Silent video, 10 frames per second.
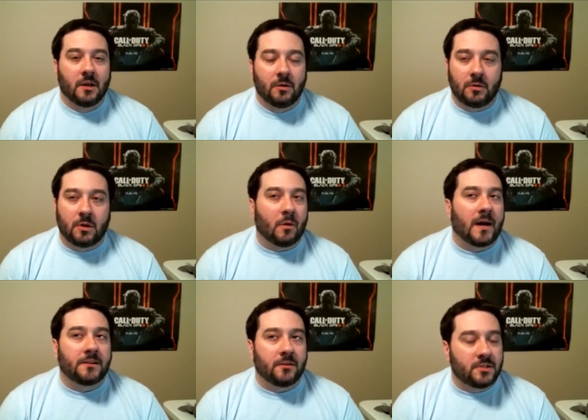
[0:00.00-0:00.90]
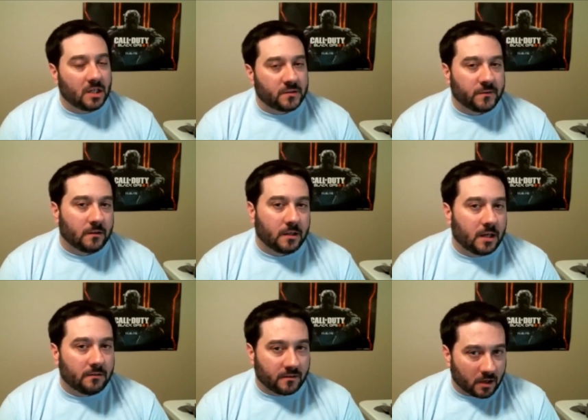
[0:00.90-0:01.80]
who go out there just for the
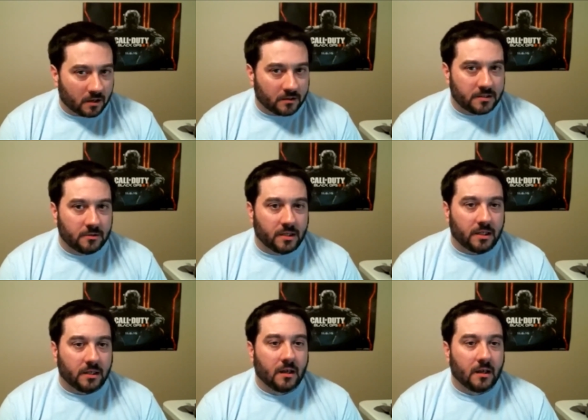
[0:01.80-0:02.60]
love of Call of Duty